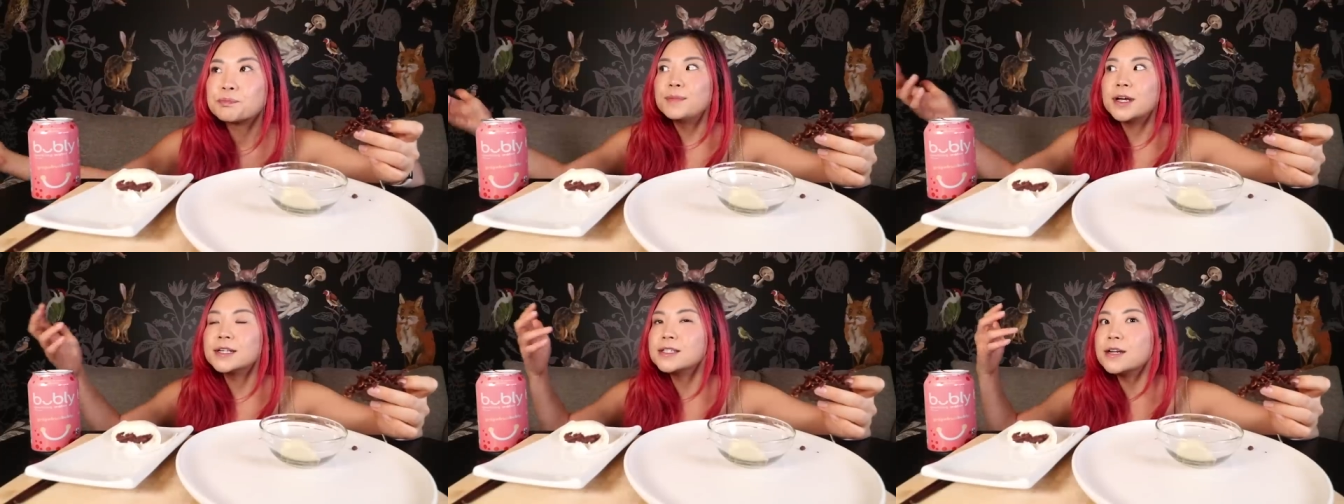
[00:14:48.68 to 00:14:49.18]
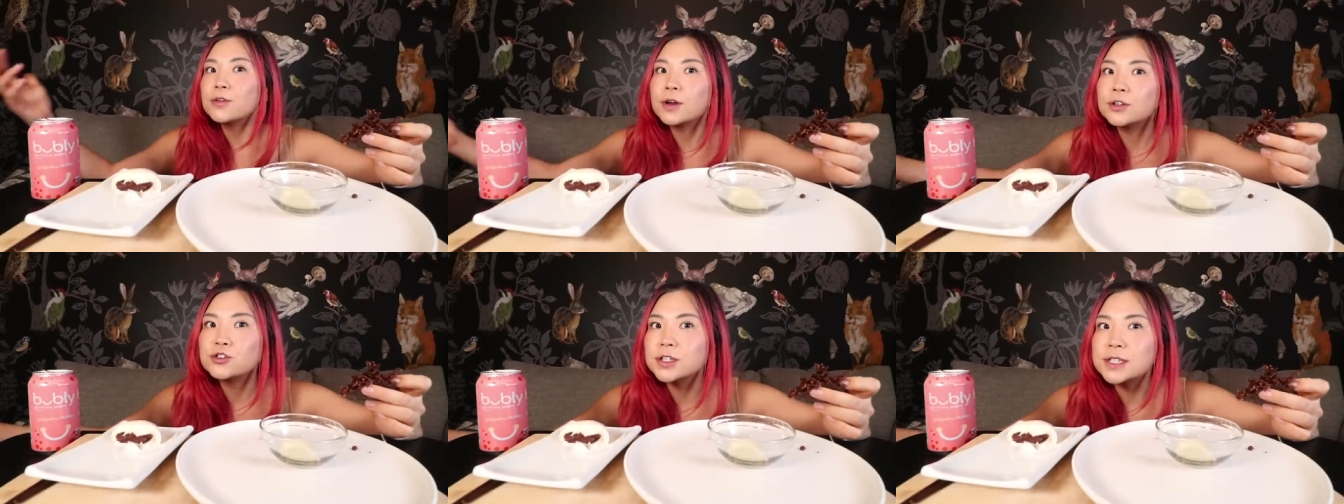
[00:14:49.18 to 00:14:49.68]
because in other
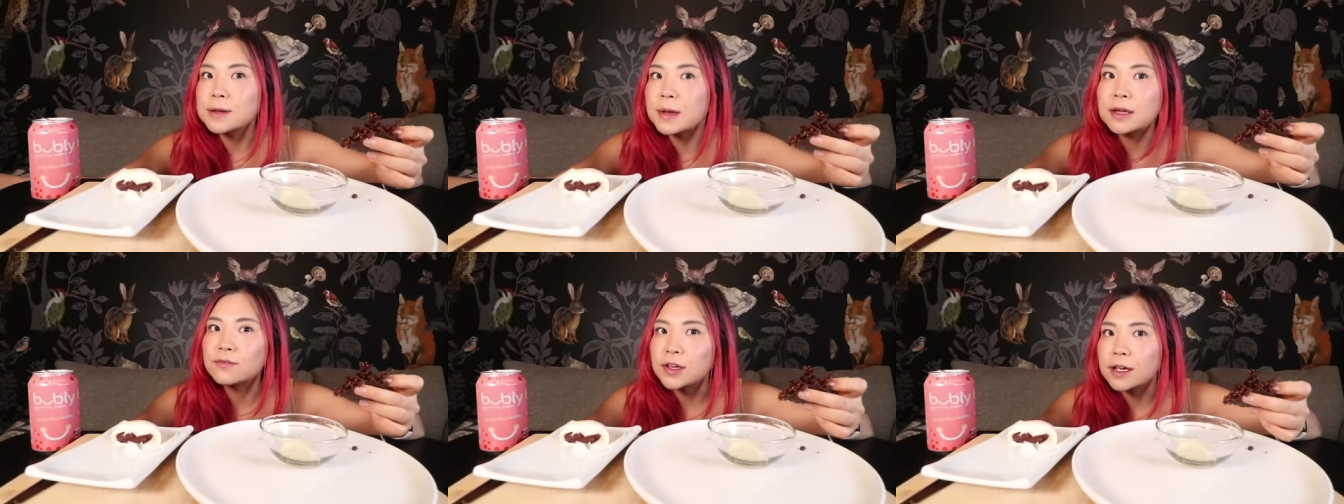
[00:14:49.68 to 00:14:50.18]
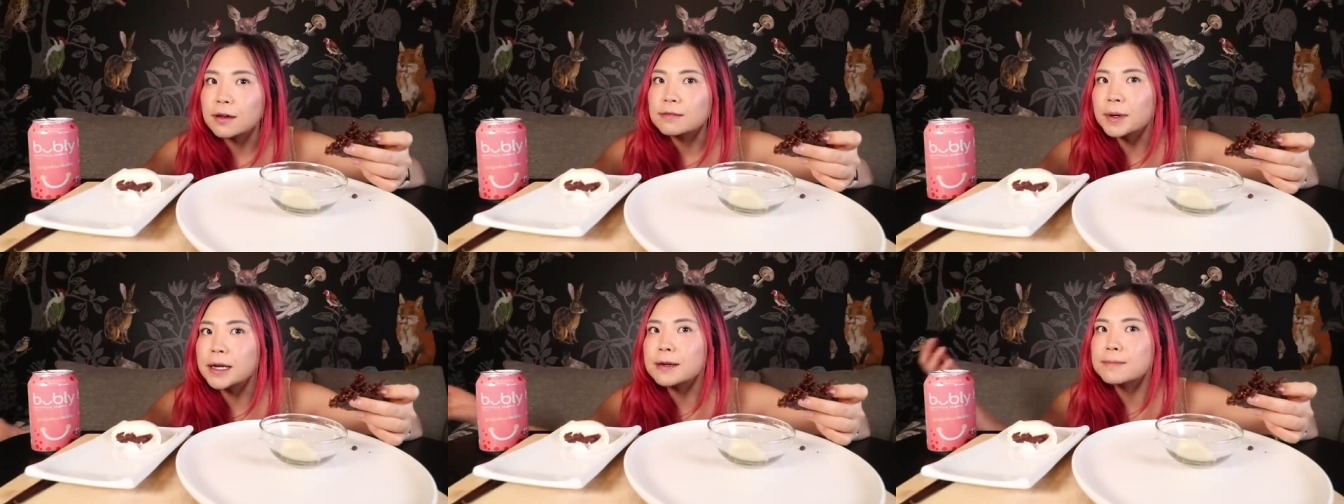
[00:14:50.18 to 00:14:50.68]
countries they make it vegan,
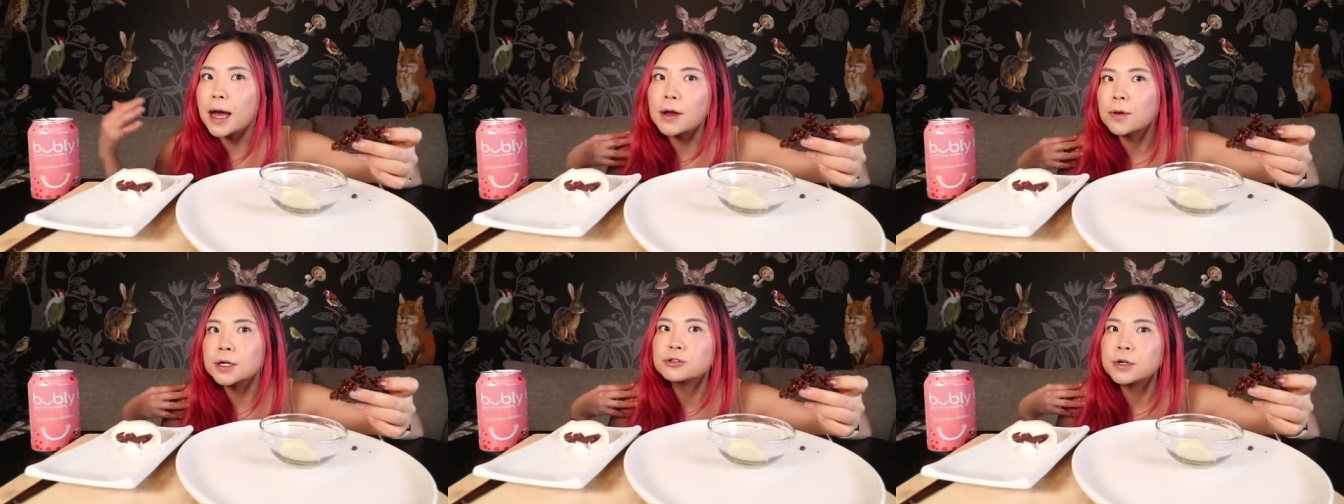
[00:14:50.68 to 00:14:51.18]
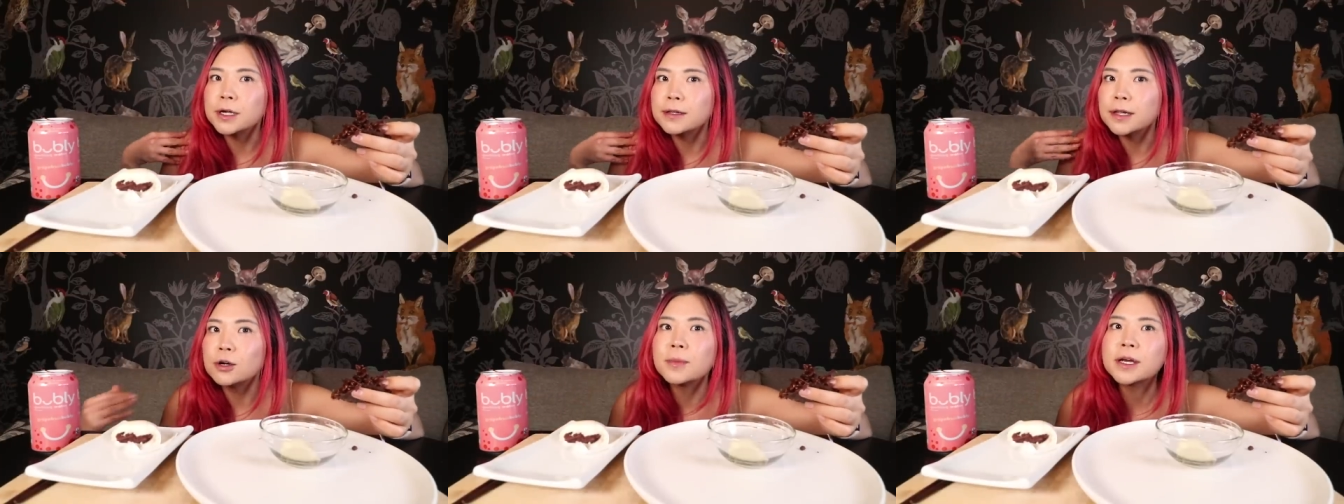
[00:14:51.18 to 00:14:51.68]
but in my own country
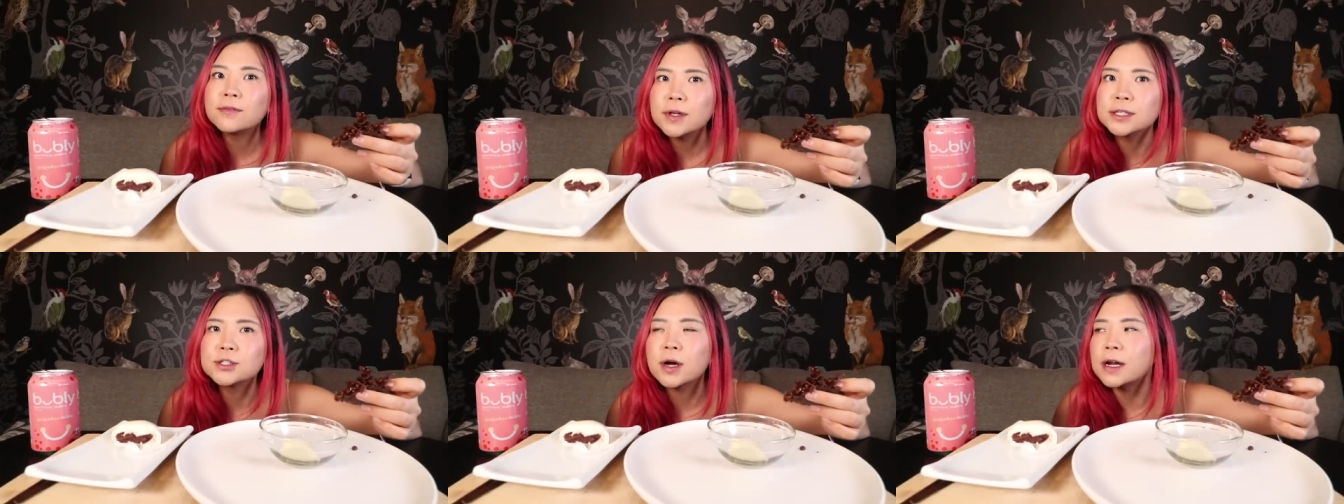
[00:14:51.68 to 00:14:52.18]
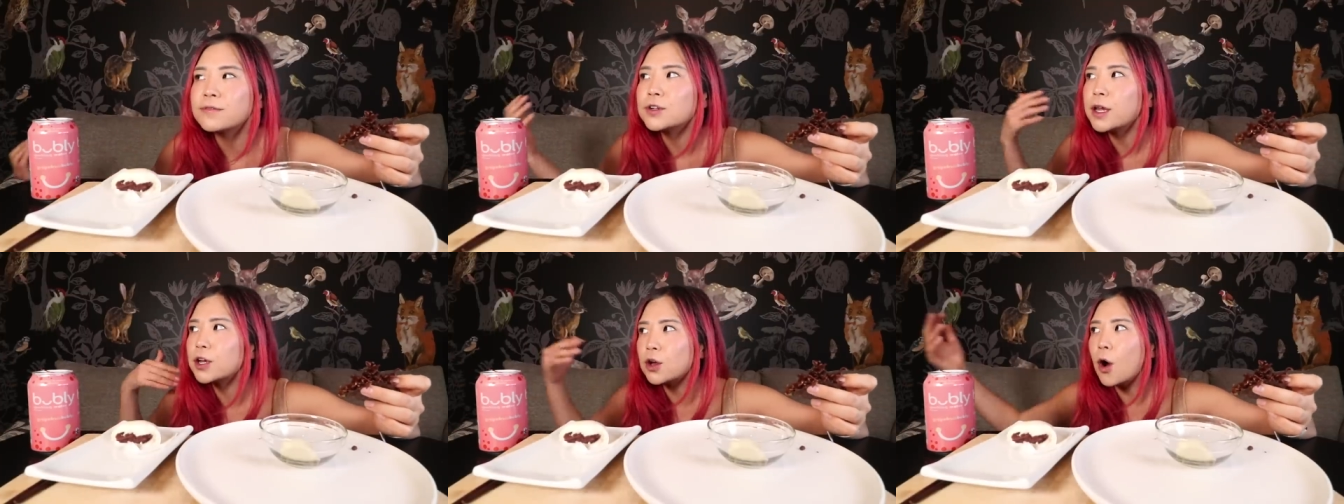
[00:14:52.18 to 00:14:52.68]
they don't make it vegan, so I'd have
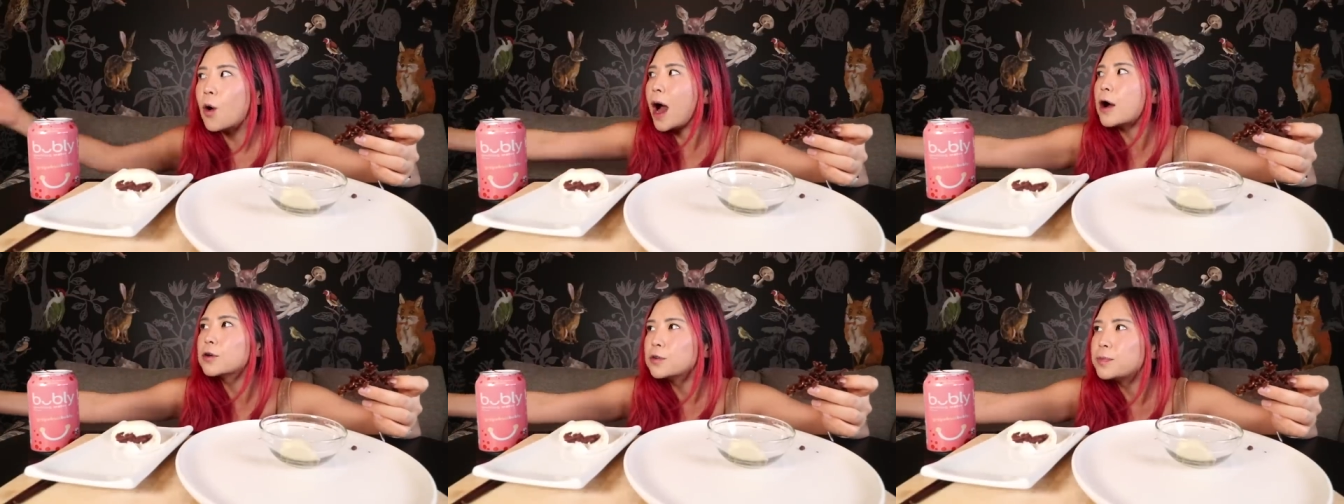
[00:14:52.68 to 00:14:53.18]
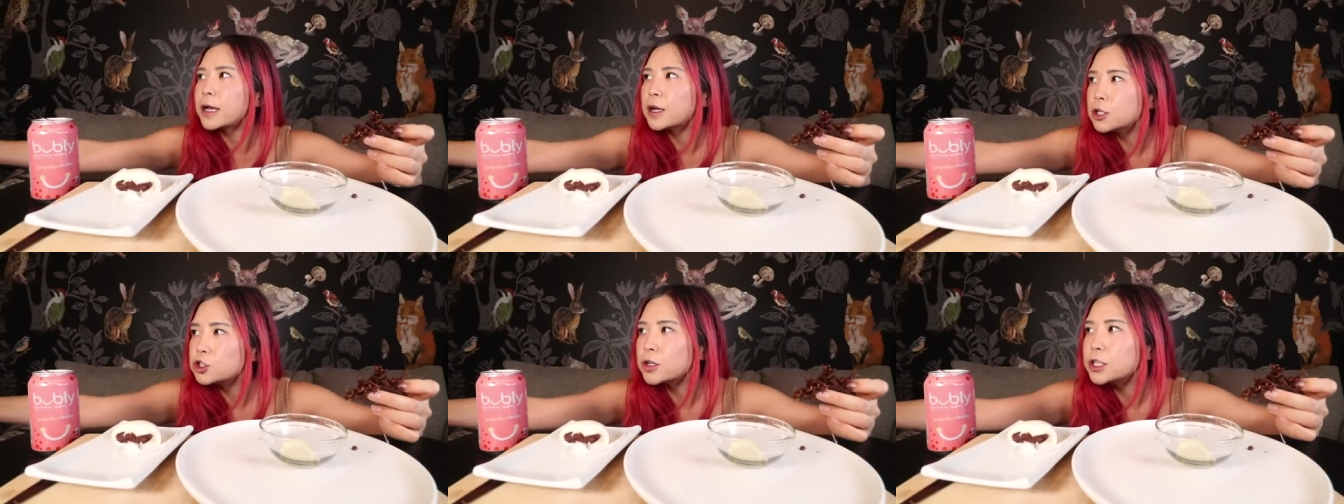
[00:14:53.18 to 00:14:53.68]
to like go out of my
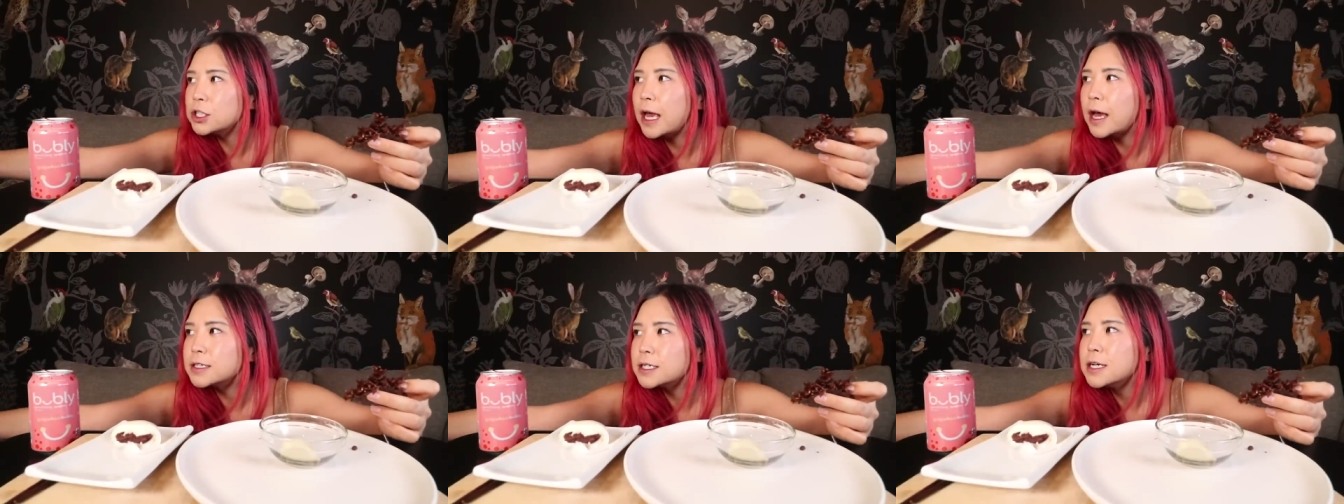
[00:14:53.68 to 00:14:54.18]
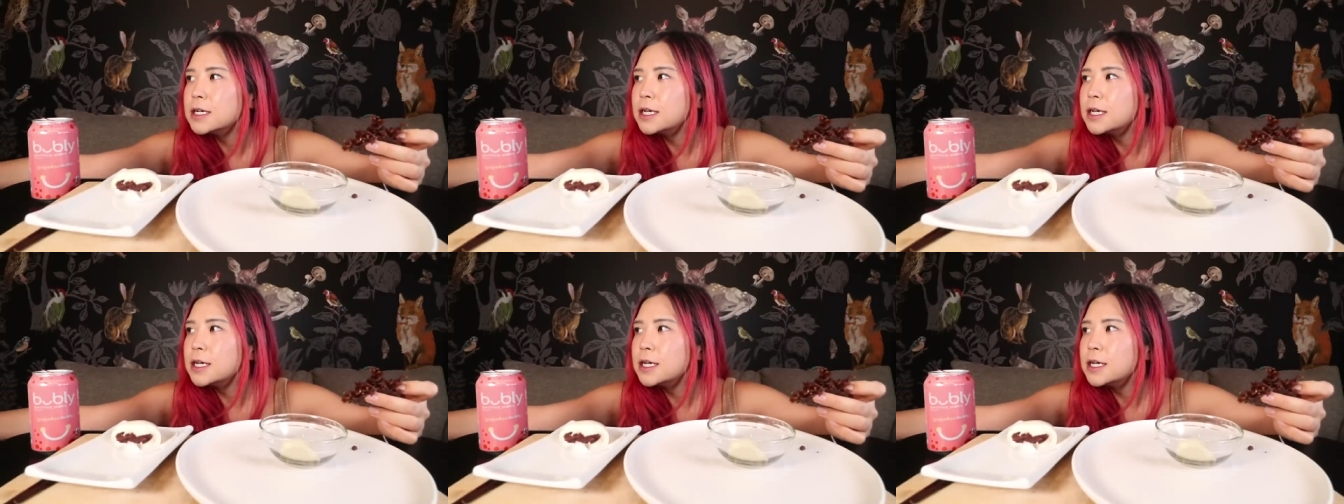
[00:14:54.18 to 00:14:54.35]
country to get